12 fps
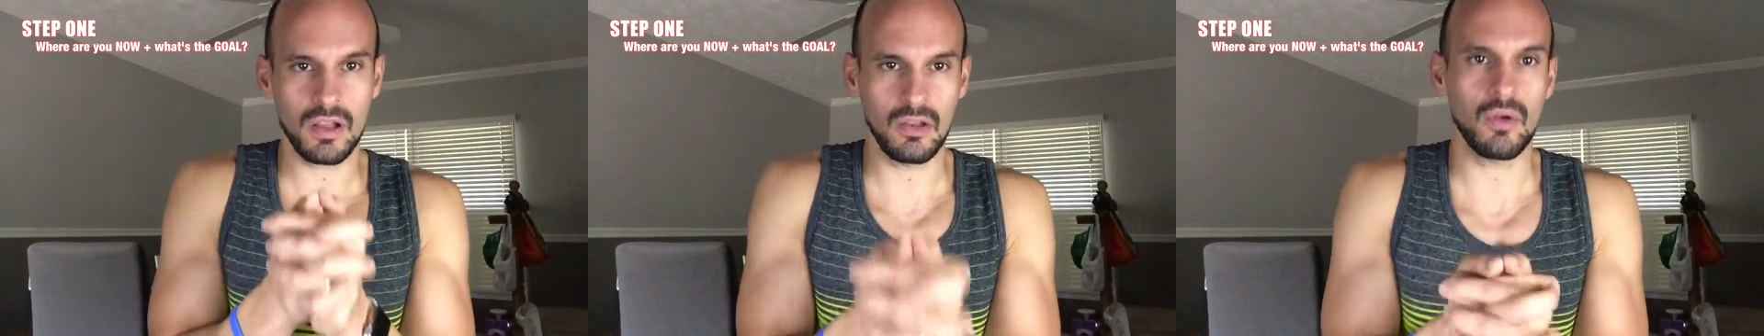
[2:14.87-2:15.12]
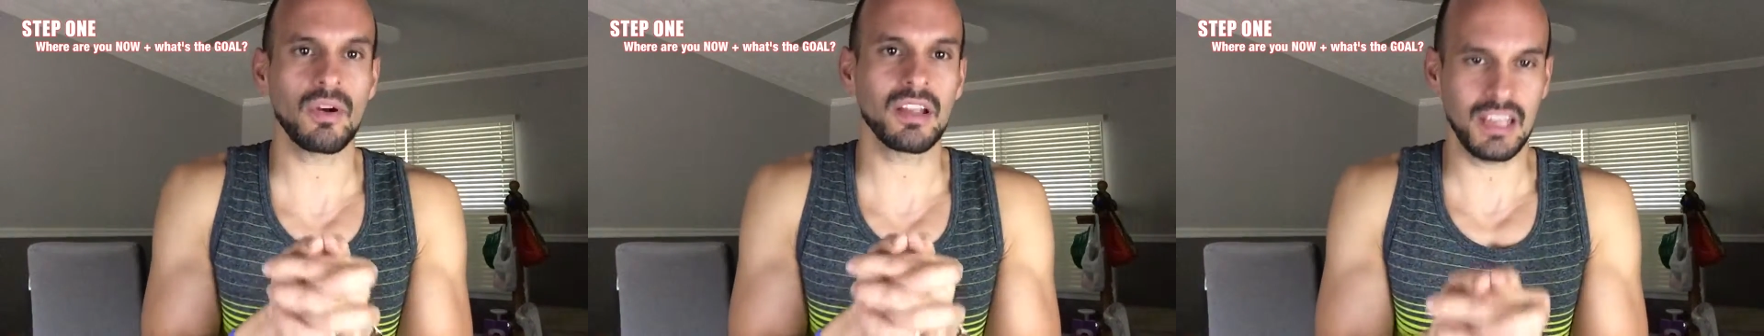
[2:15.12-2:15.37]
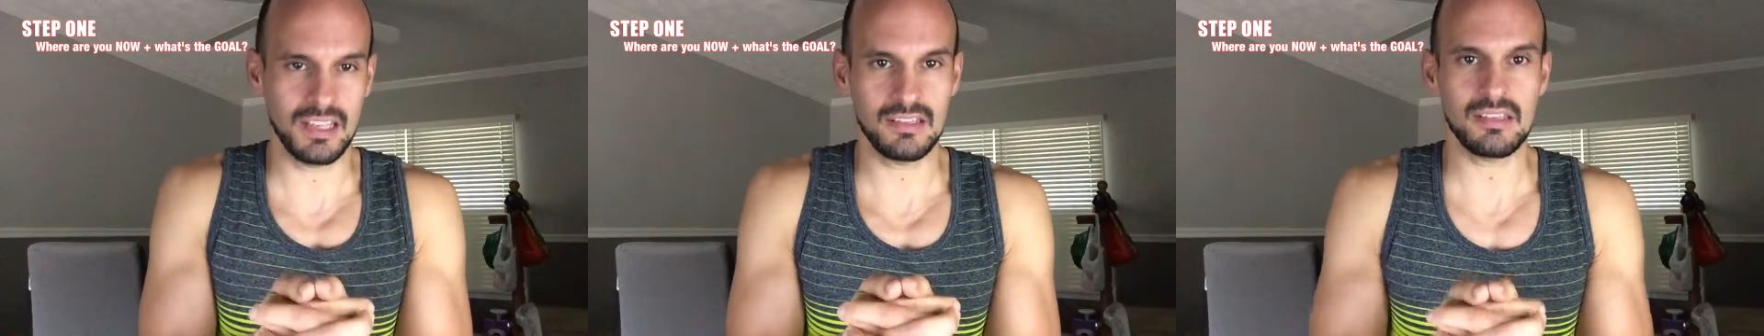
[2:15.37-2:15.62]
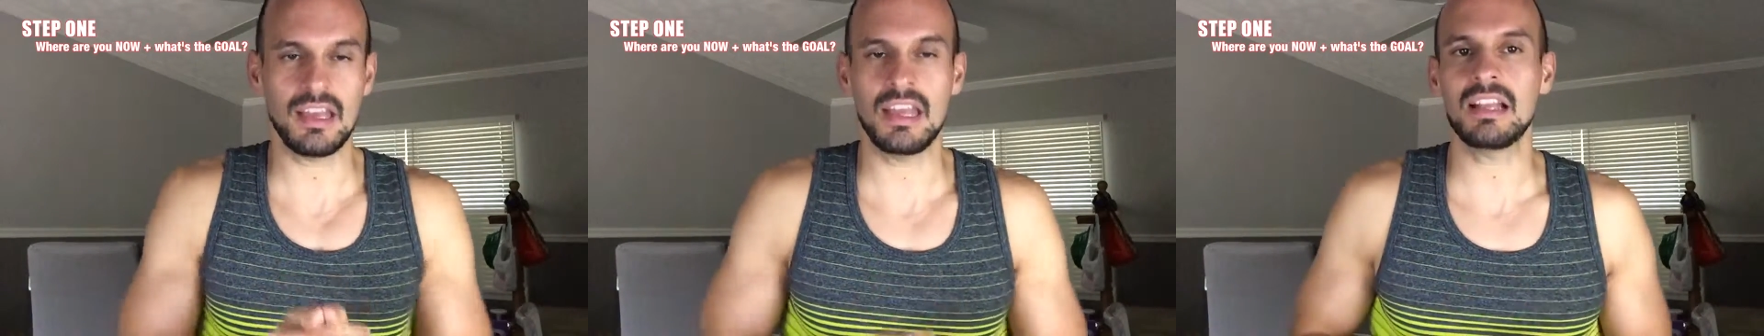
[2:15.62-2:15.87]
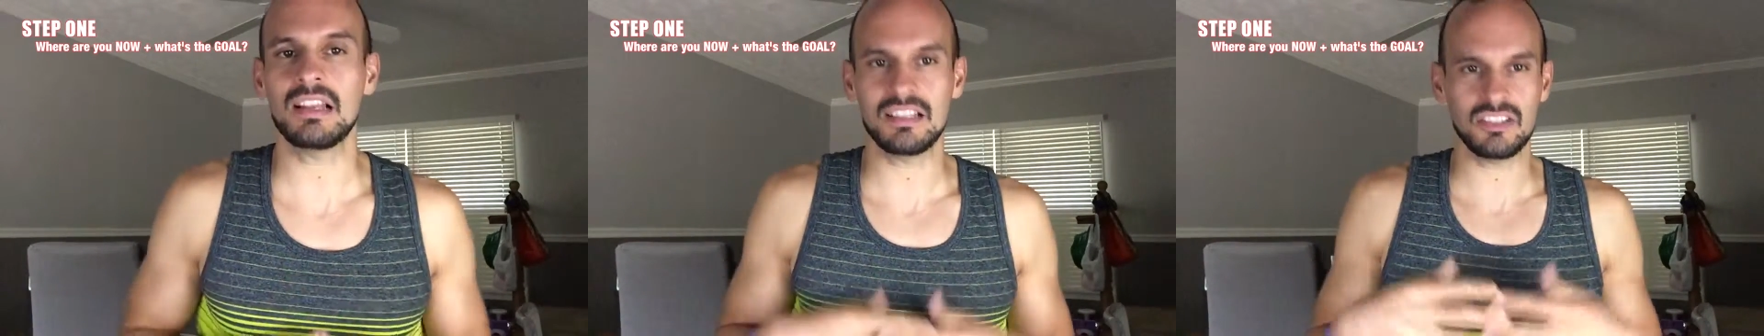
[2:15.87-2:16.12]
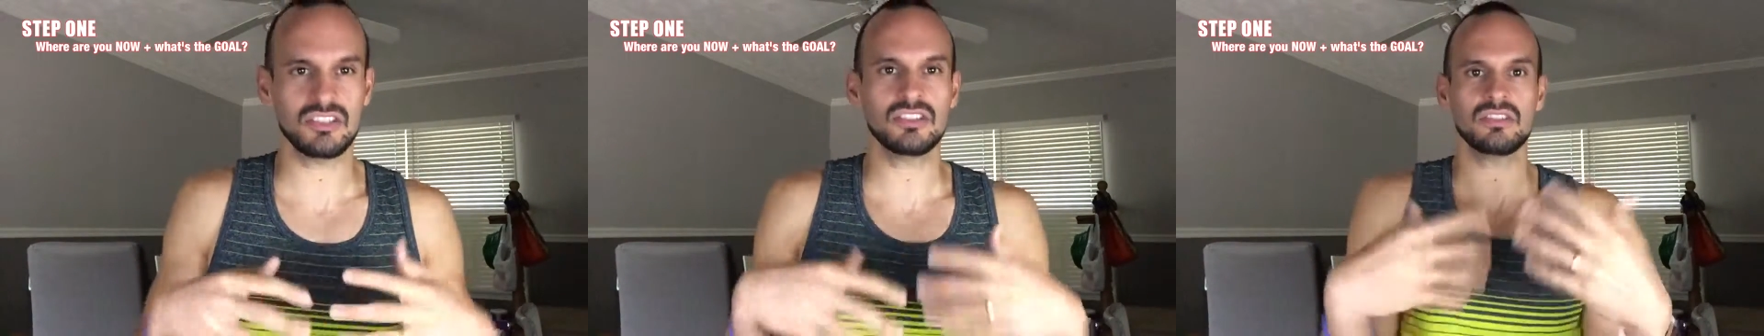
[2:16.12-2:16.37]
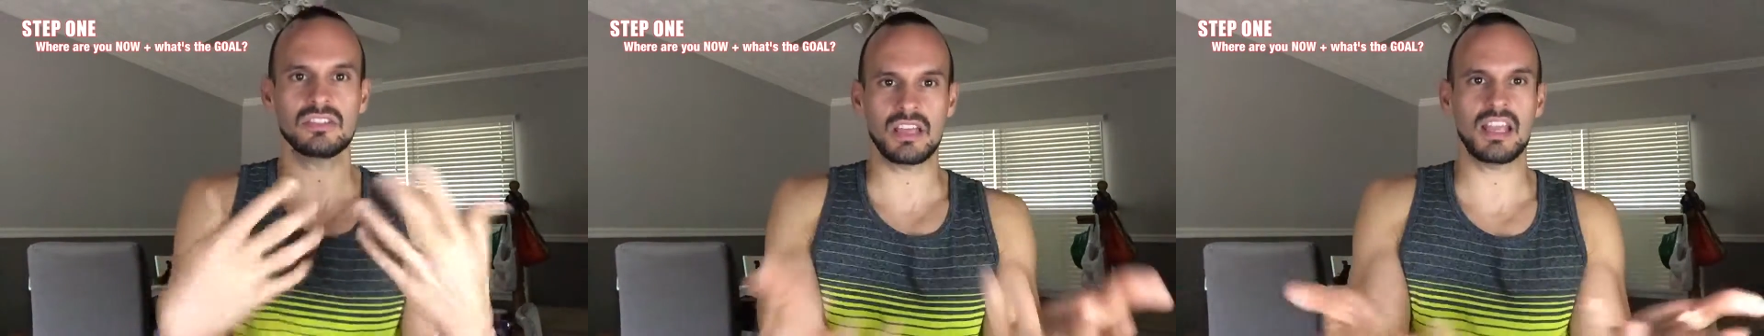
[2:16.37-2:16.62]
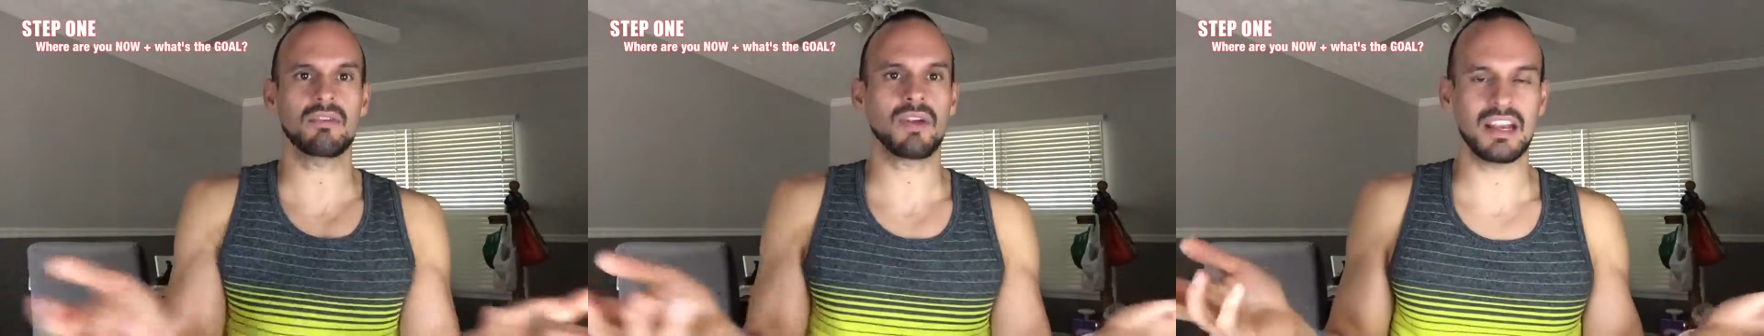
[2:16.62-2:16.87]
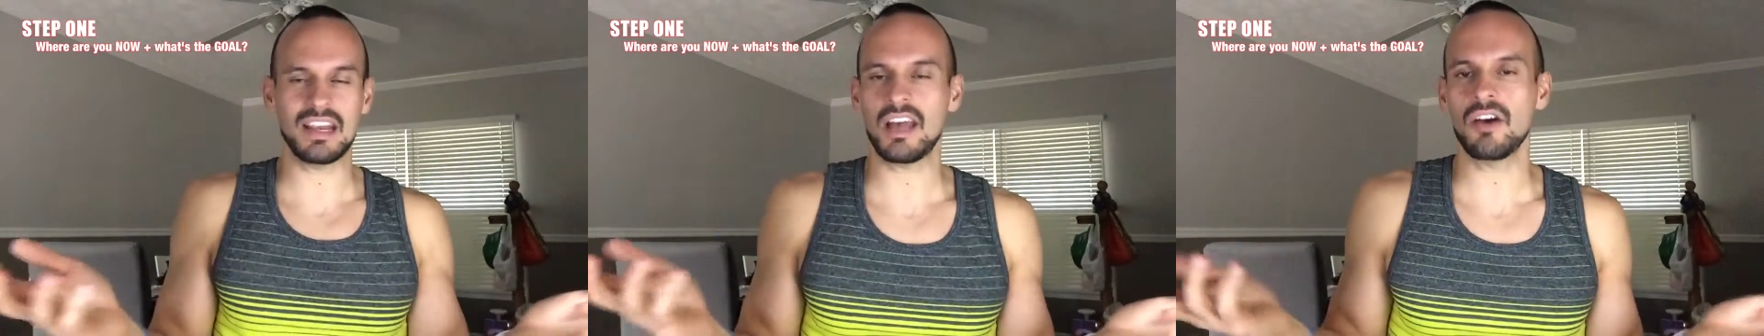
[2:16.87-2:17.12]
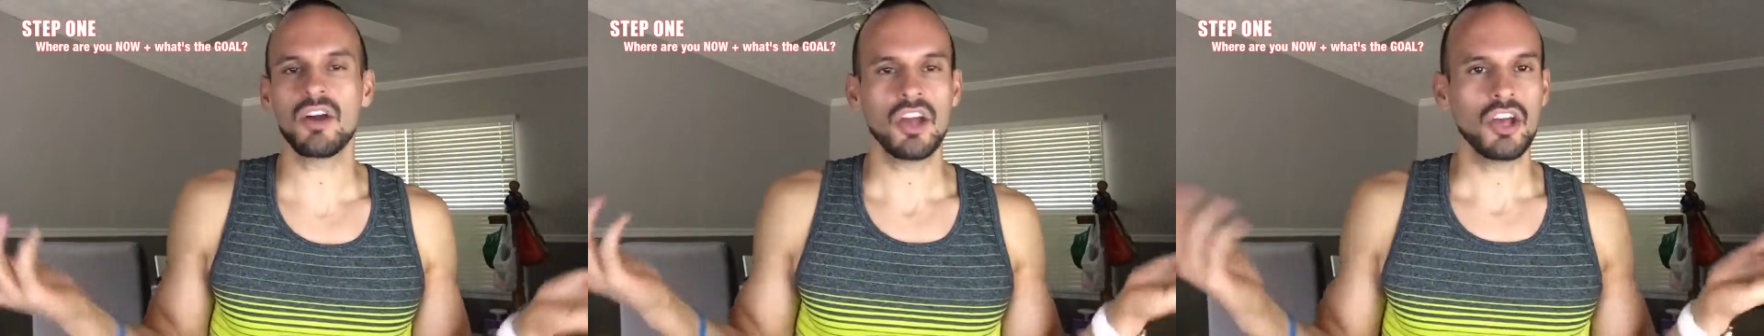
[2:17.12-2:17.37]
caloric intake, let's just say right now